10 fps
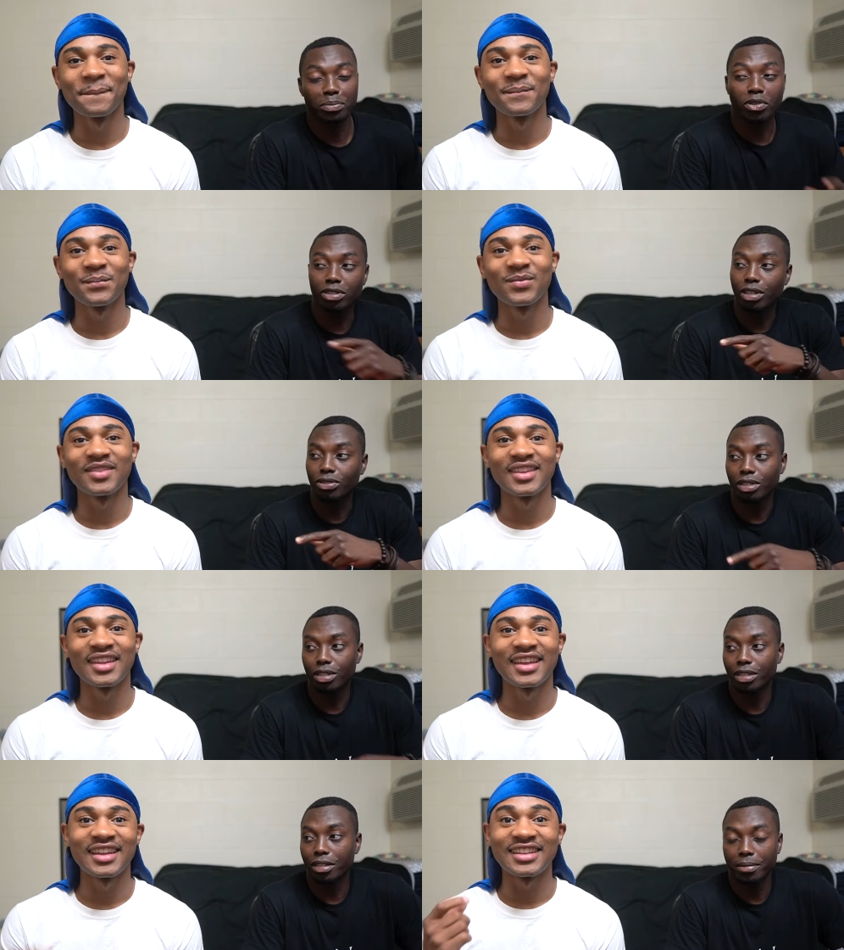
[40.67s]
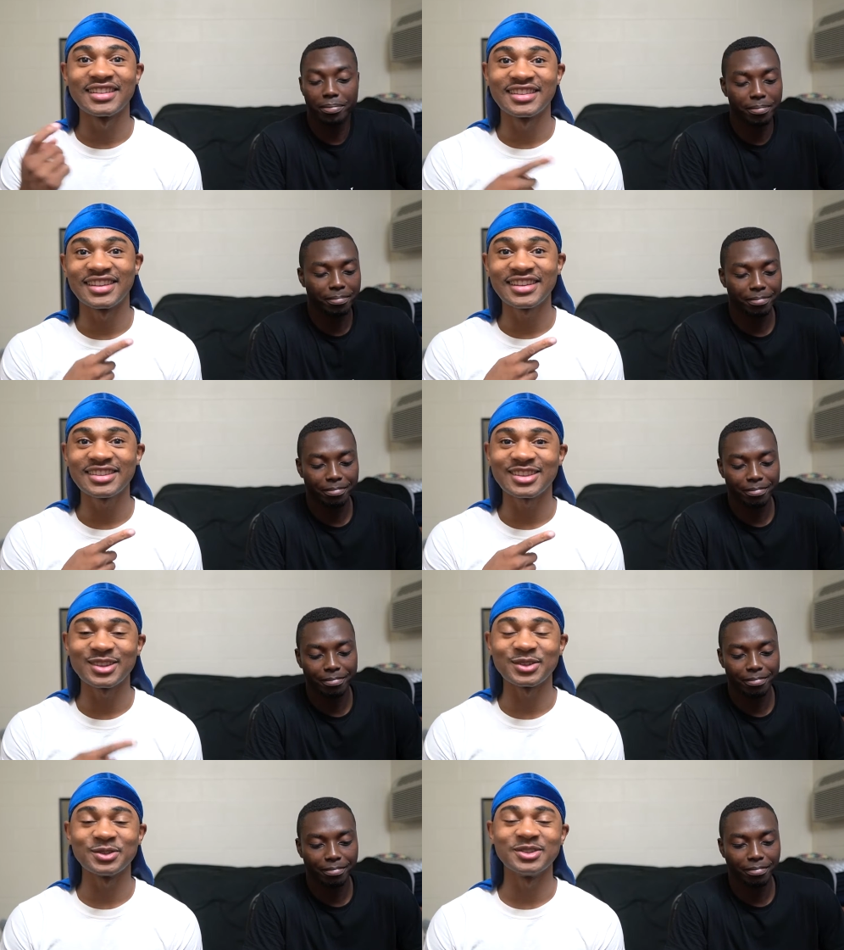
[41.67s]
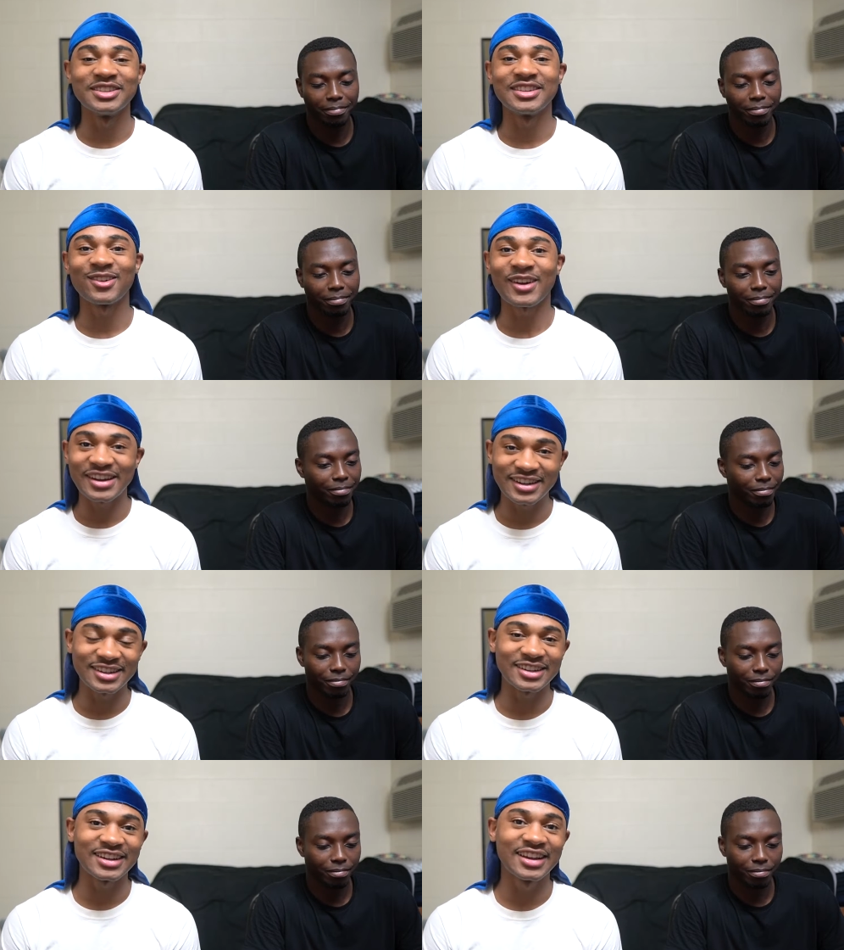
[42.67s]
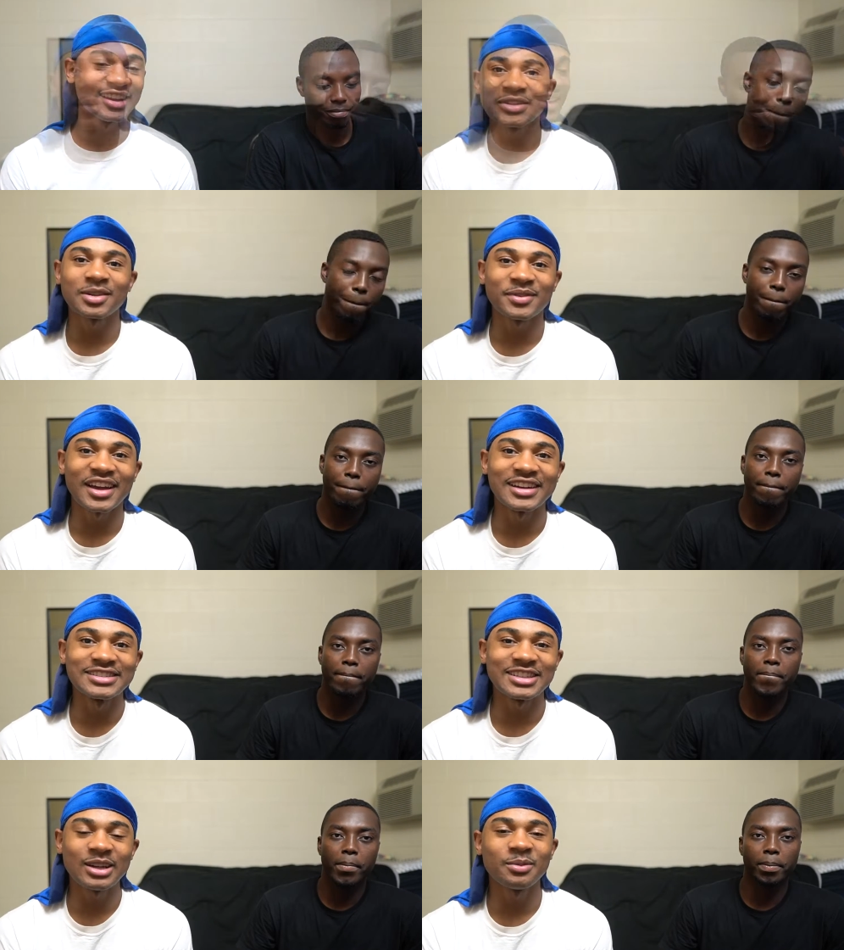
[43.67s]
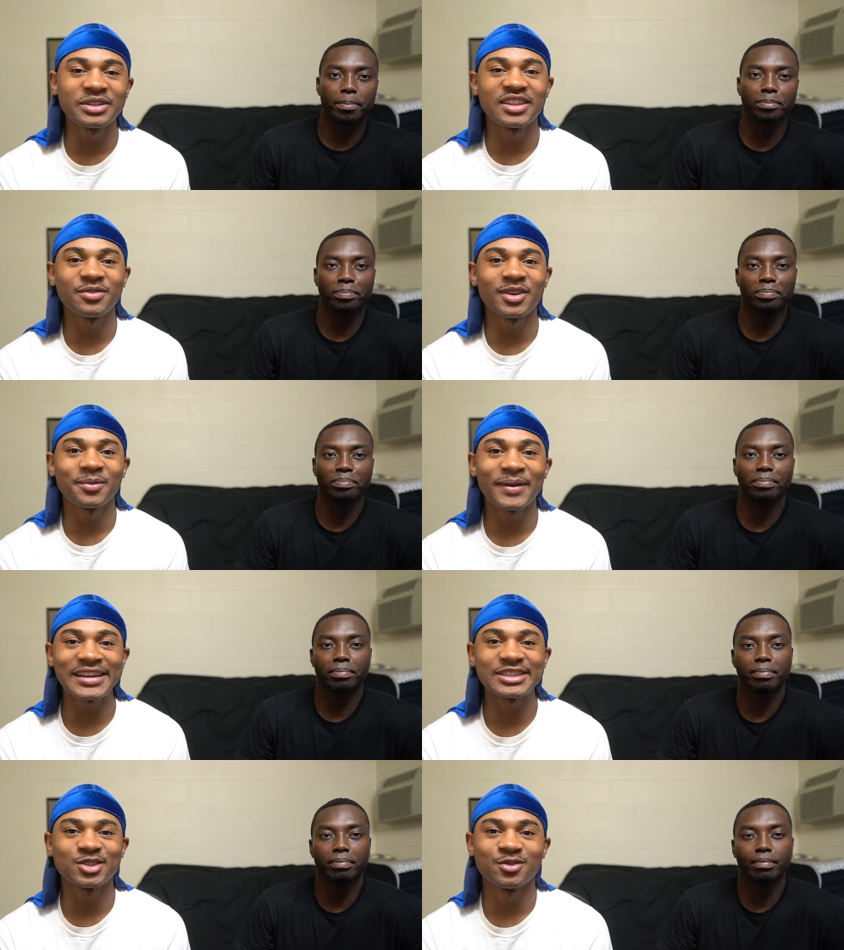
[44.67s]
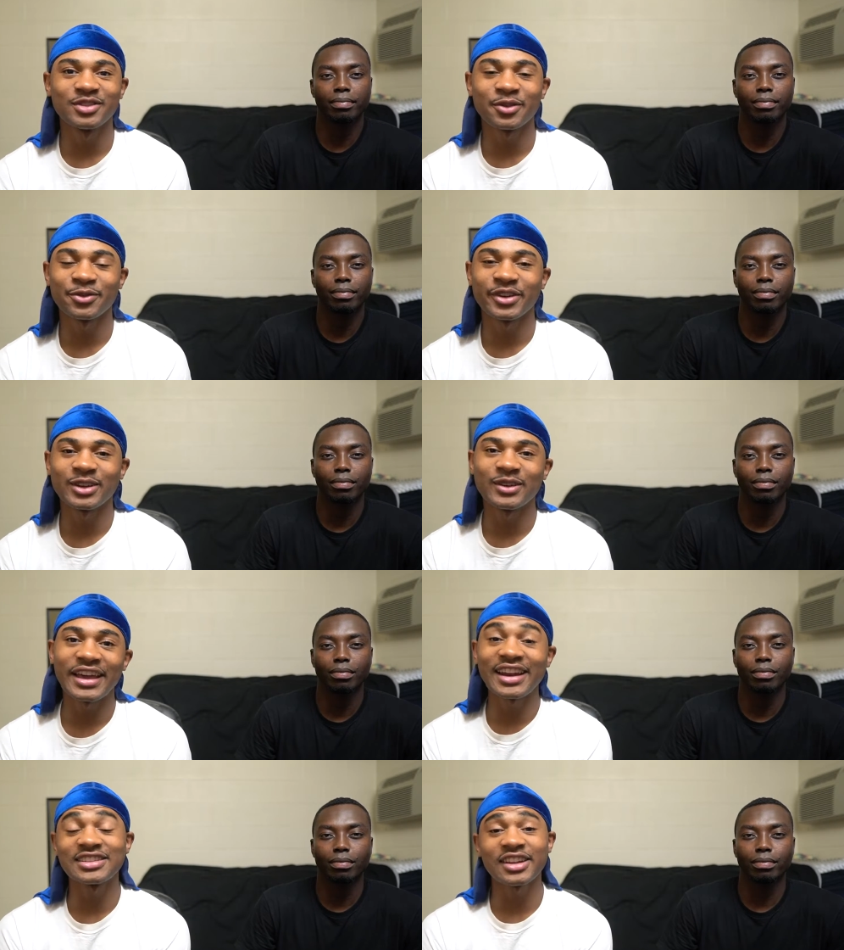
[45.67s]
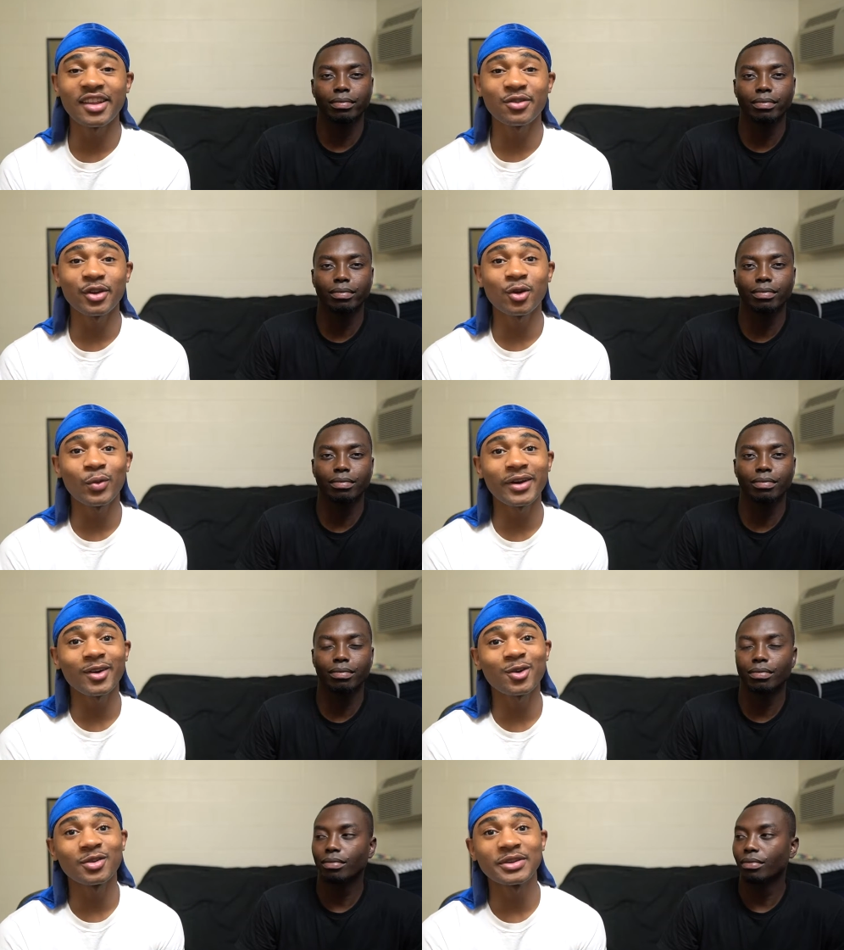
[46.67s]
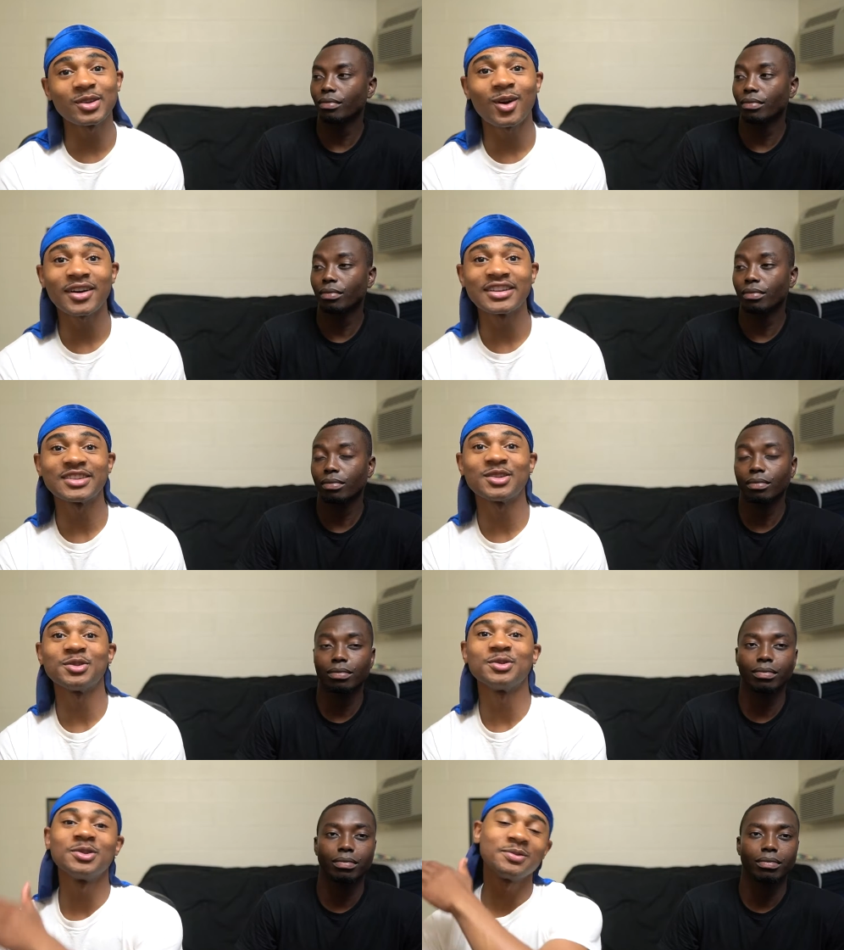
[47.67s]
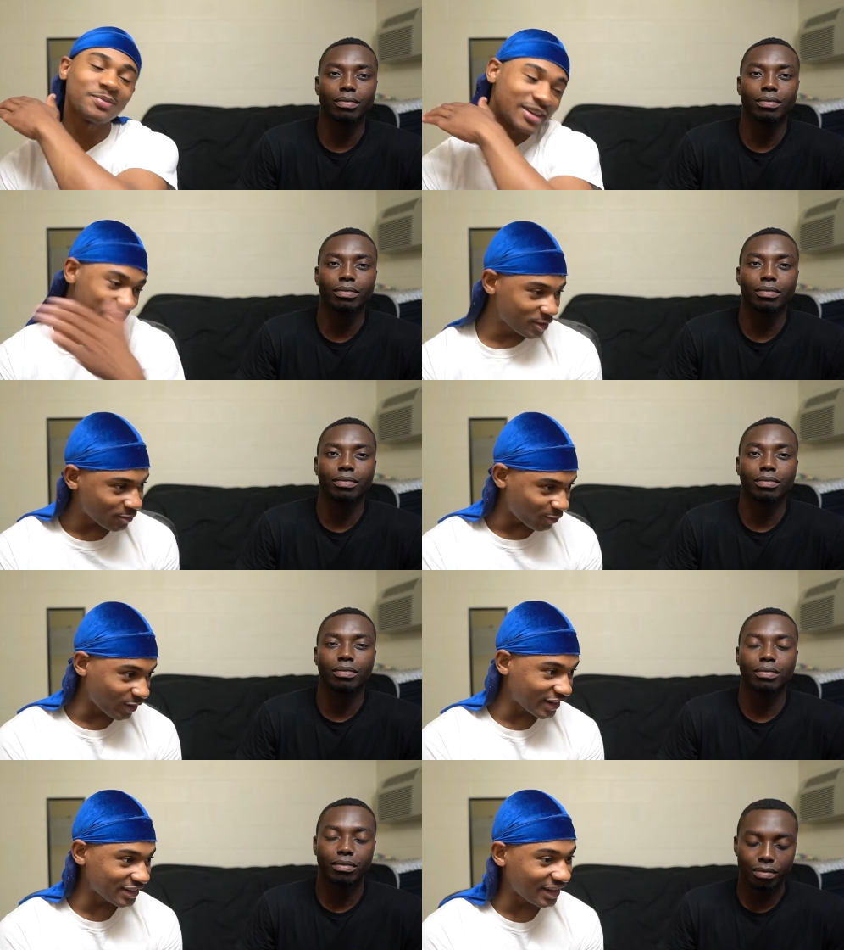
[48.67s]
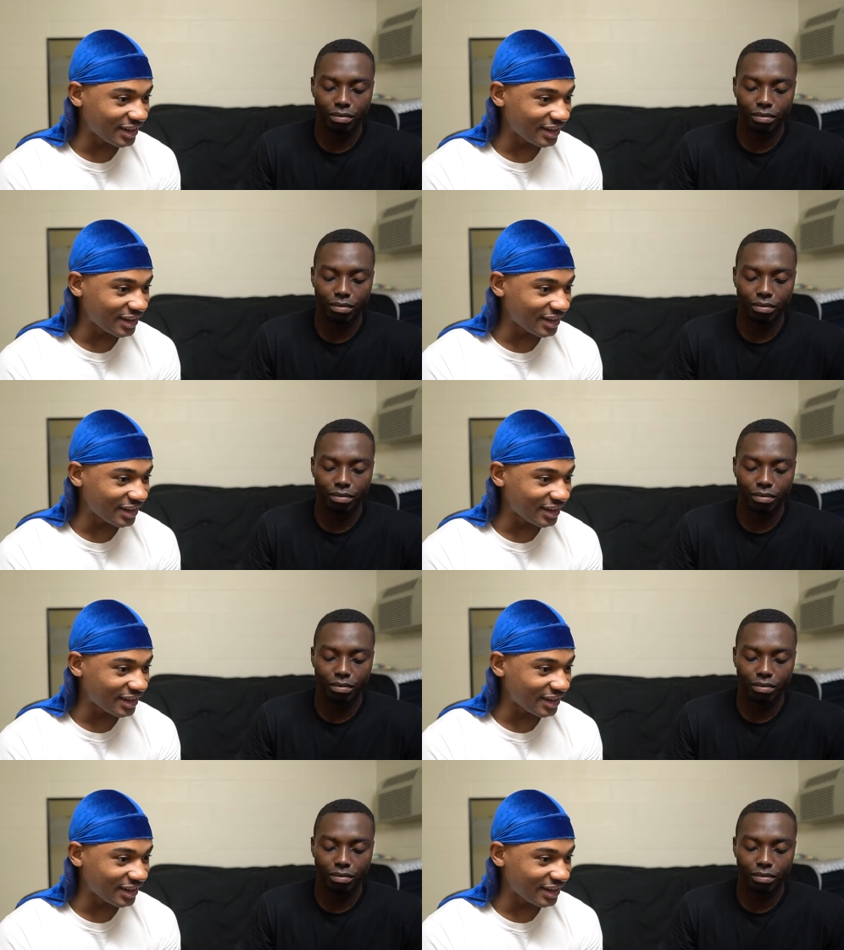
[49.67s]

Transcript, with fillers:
Speaker 1: important that you say the name.
Speaker 2: This dude right here. What's up, guys? Aaron B T V here, back at you with another video. And in today's video, we are going to be talking to my dear friend.